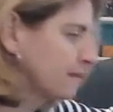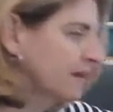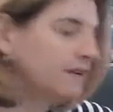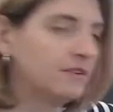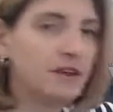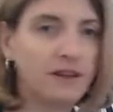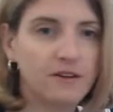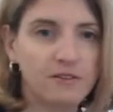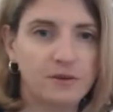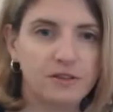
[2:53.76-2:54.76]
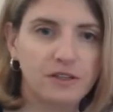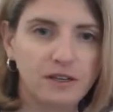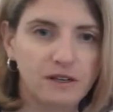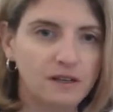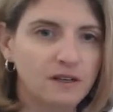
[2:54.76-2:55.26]
Here's another
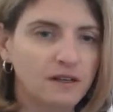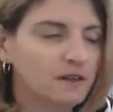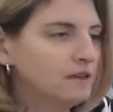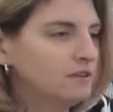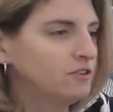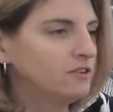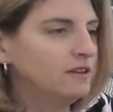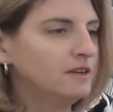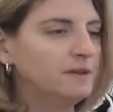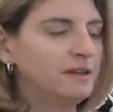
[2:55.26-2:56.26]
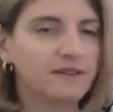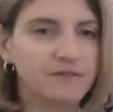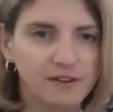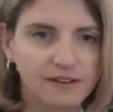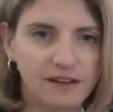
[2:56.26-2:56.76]
squishy, just a little bit different.